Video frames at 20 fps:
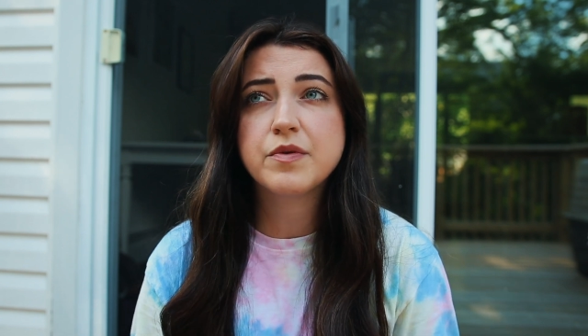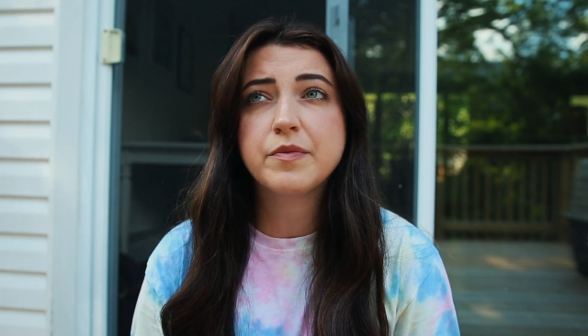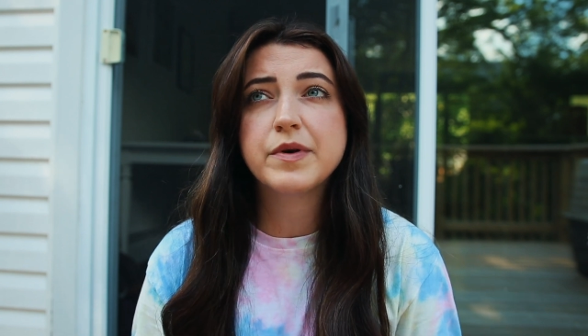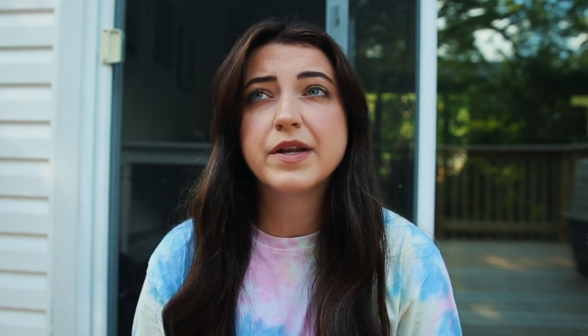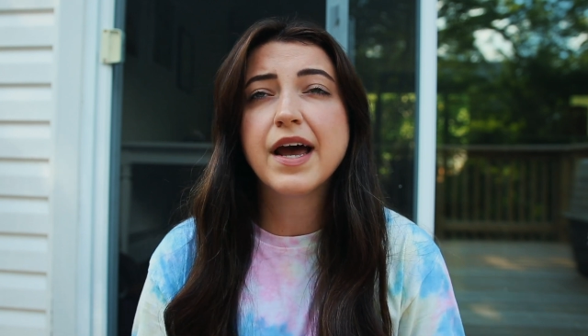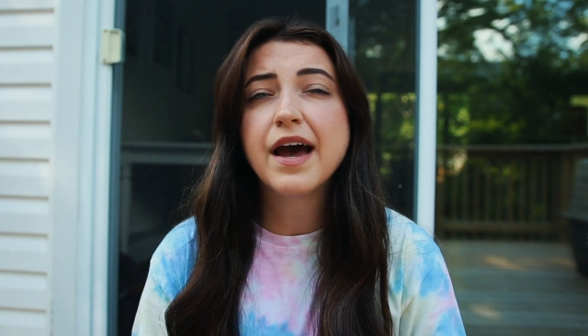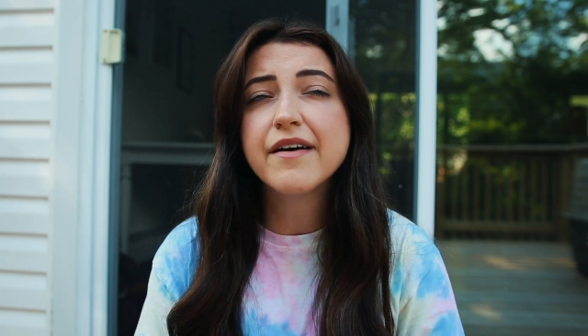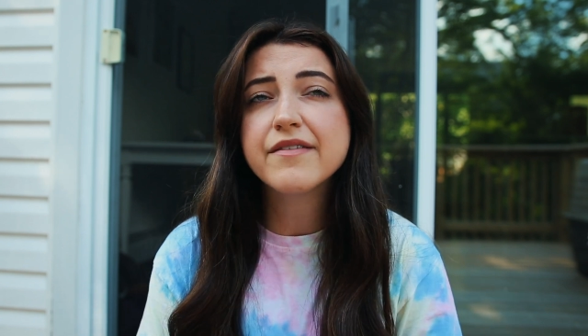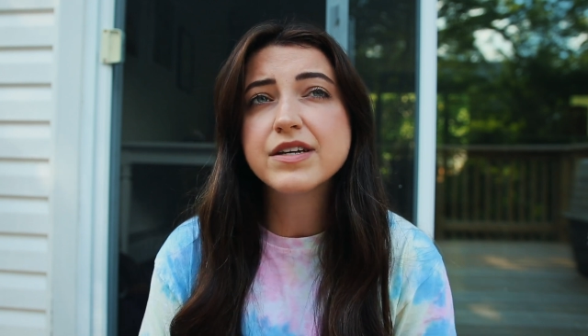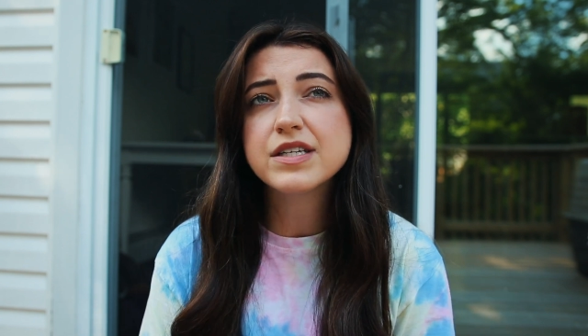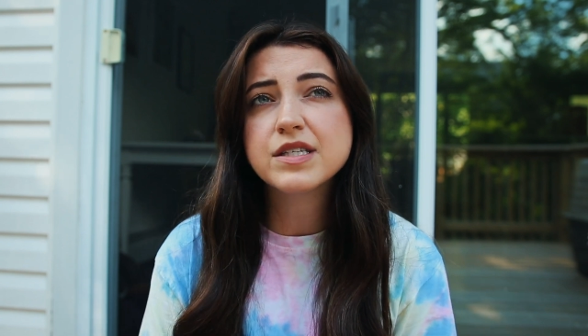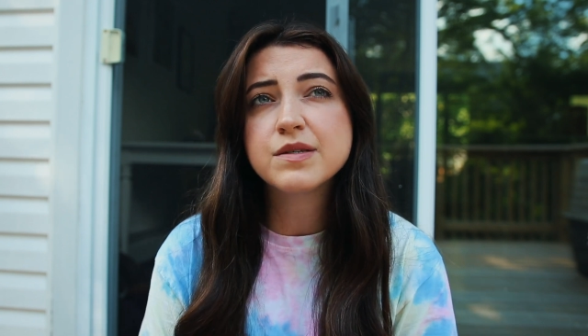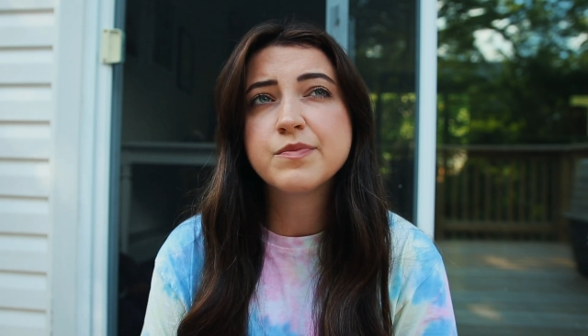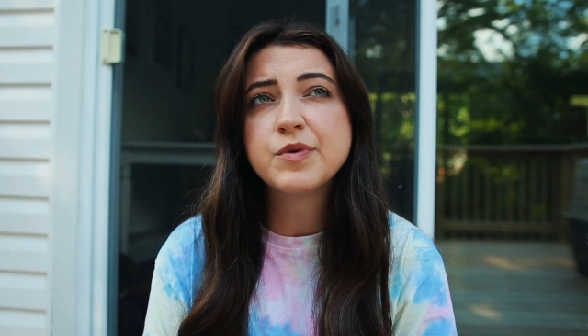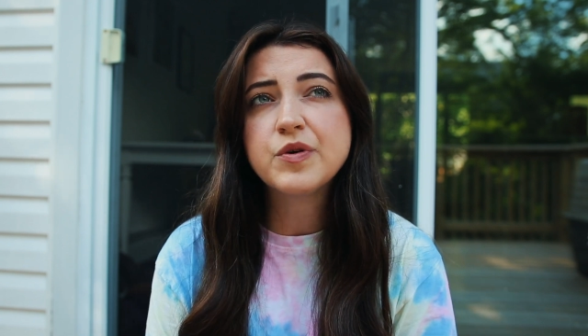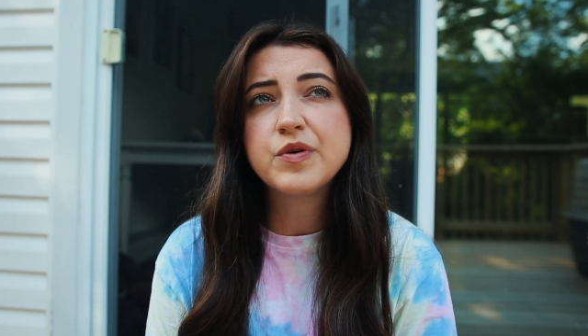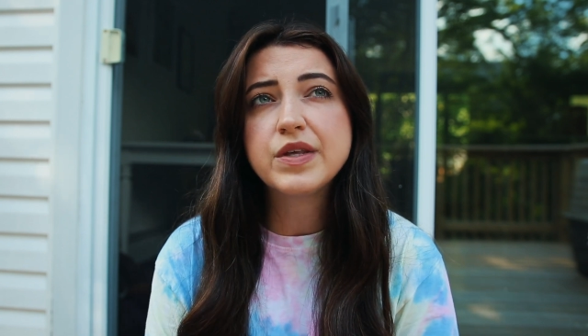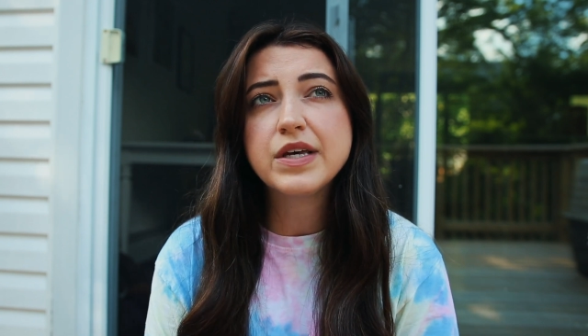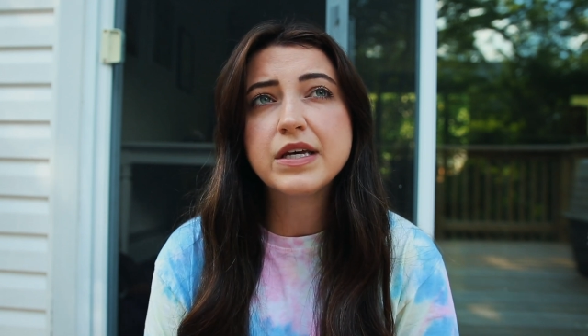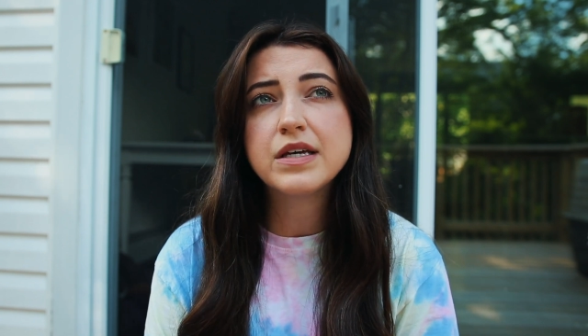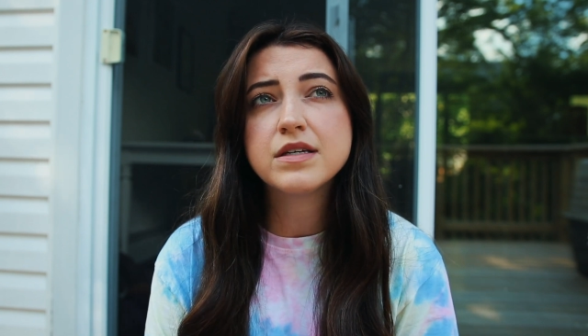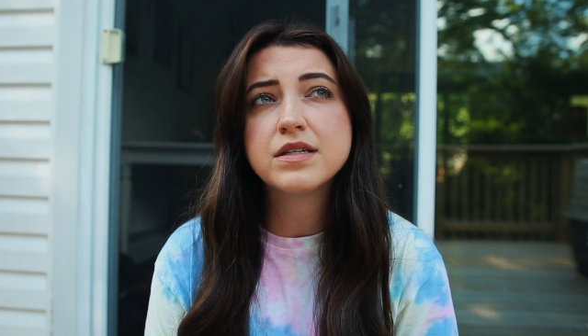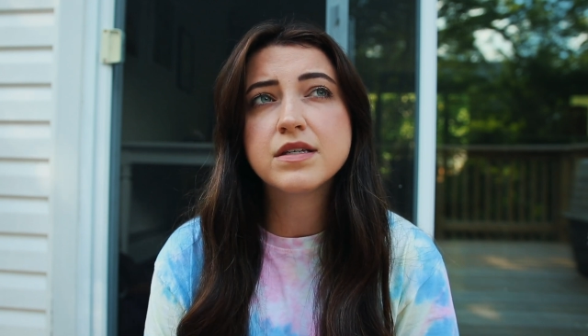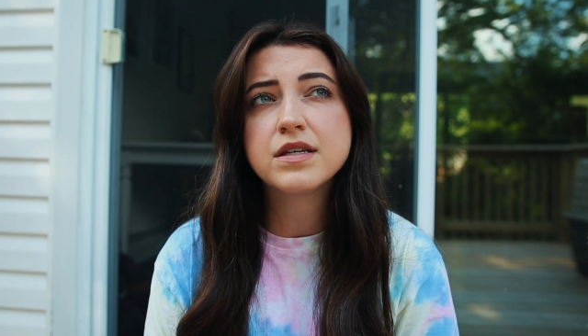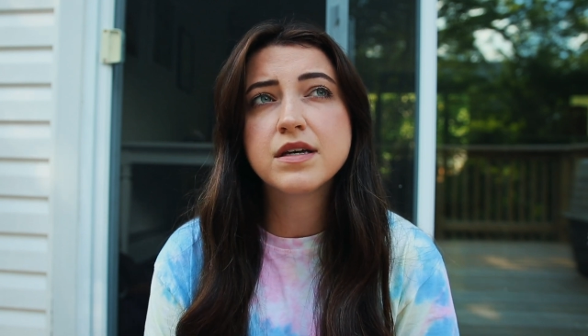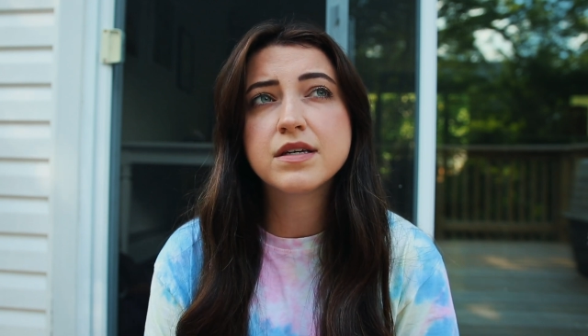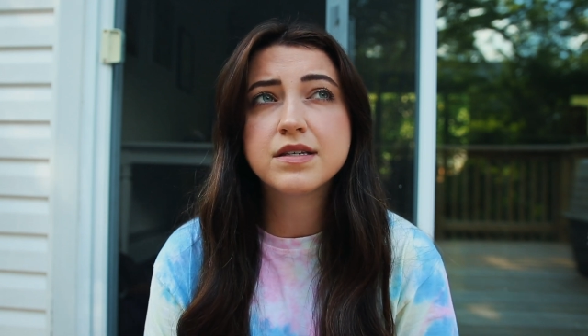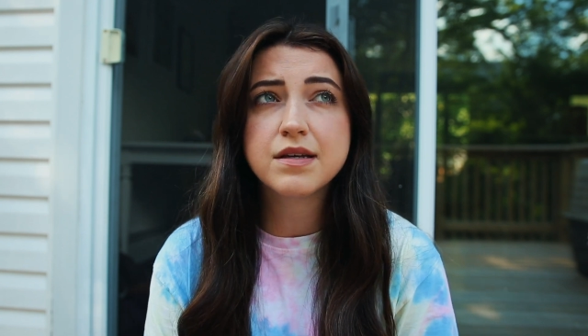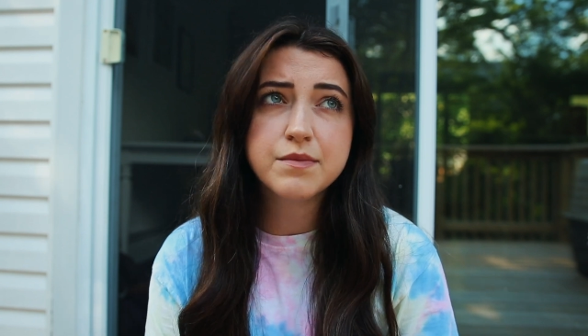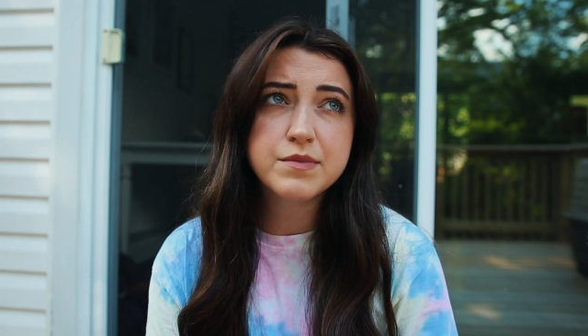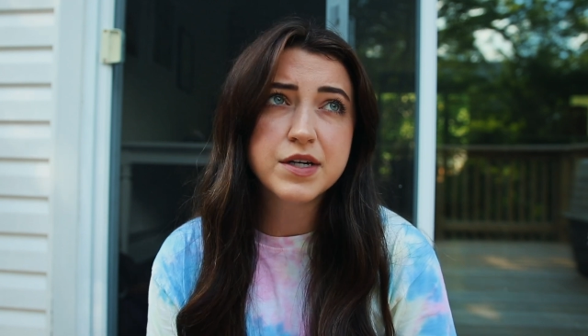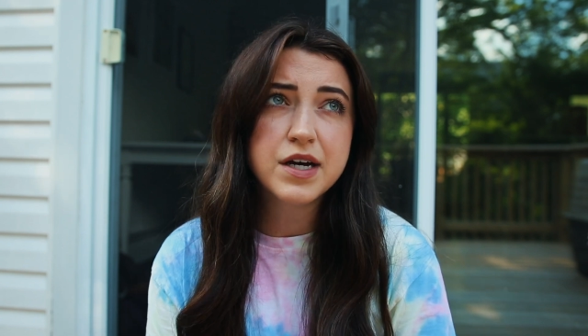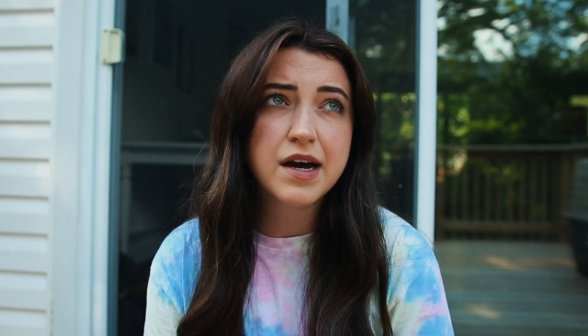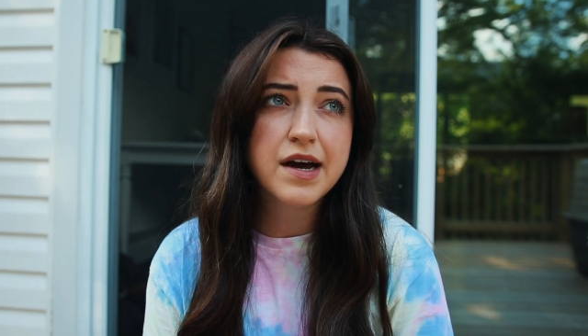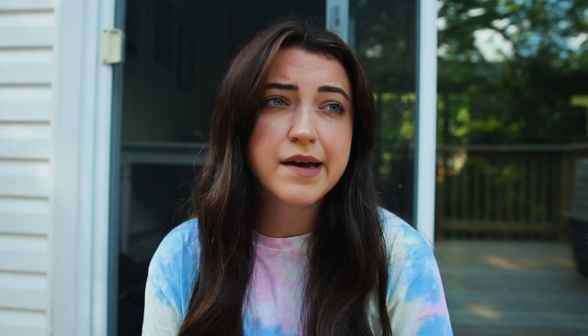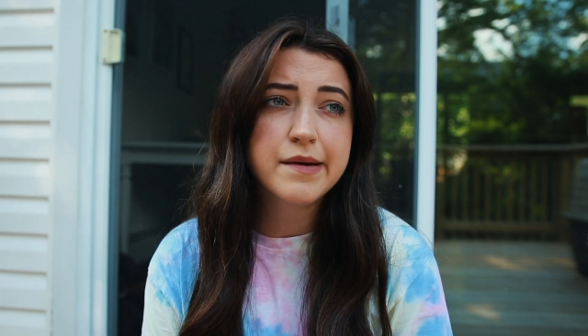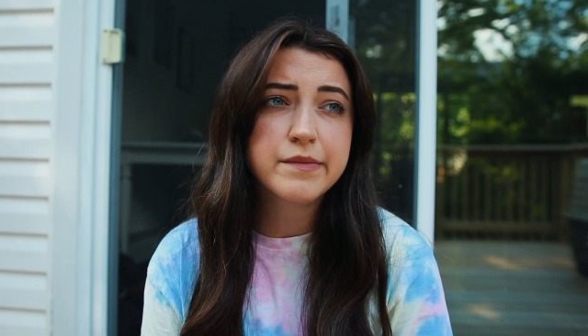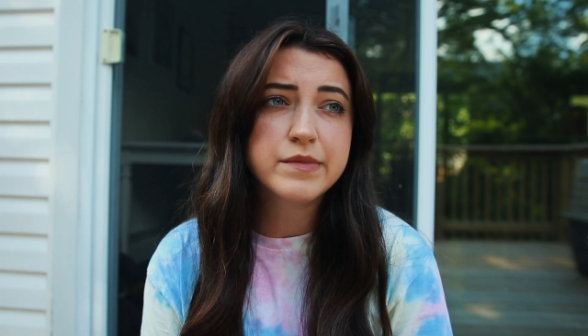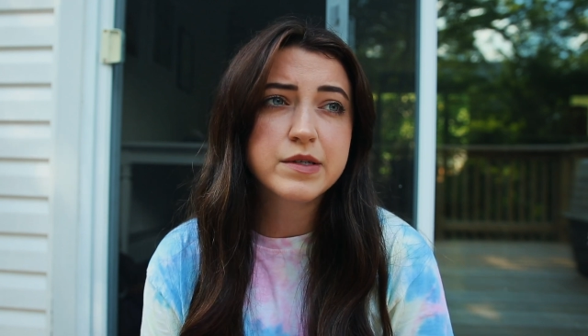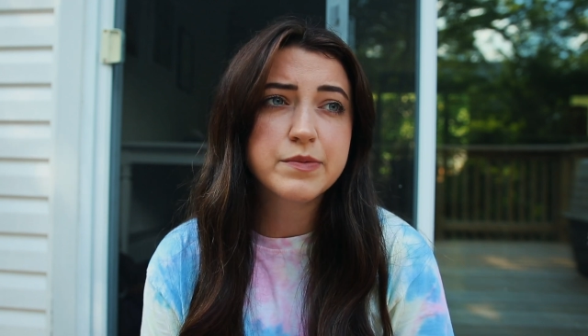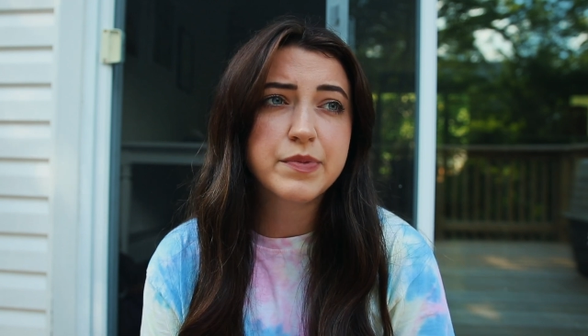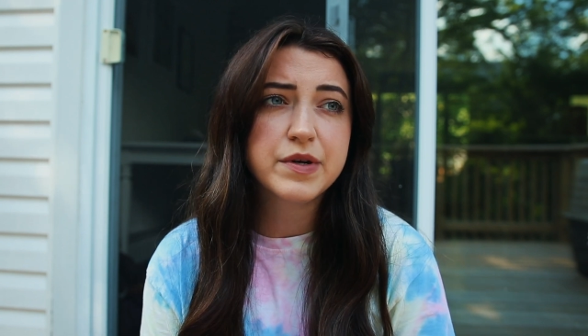We've been having smoothies sometimes,